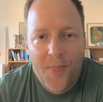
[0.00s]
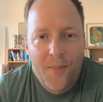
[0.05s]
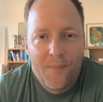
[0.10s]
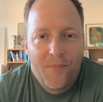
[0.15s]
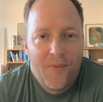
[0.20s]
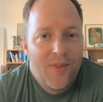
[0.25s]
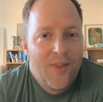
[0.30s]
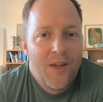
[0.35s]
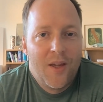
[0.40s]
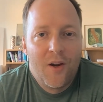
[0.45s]

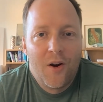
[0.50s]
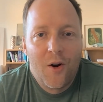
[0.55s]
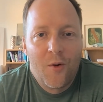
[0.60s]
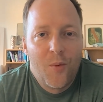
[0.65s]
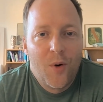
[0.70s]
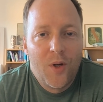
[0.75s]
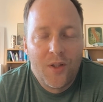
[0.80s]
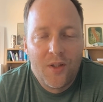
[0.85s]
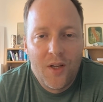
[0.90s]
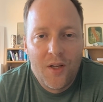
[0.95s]
they are
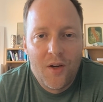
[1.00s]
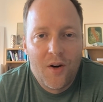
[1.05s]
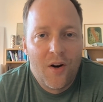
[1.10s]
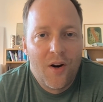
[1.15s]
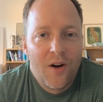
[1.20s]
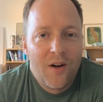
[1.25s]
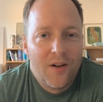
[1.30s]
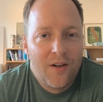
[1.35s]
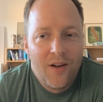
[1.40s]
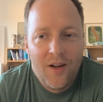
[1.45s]
what they
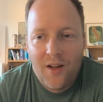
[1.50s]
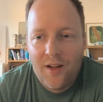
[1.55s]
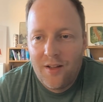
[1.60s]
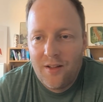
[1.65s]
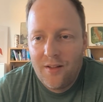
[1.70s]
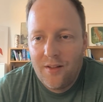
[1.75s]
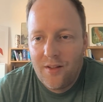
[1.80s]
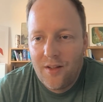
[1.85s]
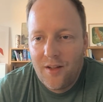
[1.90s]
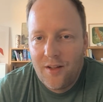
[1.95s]
are,
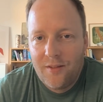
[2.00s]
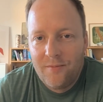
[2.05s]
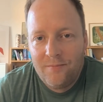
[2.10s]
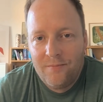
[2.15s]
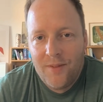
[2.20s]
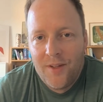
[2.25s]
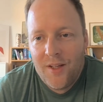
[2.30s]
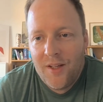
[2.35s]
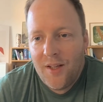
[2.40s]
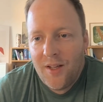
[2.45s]
and
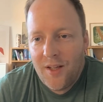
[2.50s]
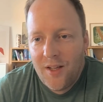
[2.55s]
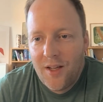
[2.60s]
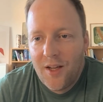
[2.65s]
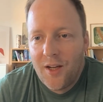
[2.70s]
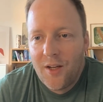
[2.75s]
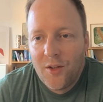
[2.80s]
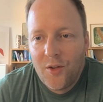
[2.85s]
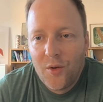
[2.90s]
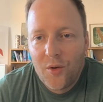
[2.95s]

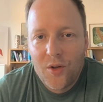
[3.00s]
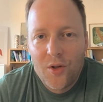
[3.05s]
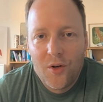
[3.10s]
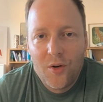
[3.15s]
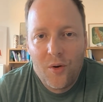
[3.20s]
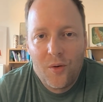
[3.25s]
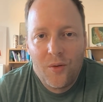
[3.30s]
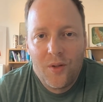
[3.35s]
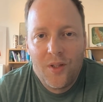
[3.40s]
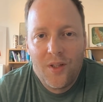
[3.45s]
you can
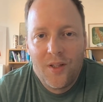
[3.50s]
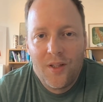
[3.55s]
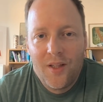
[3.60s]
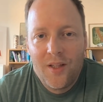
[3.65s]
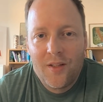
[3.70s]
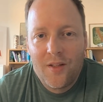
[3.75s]
only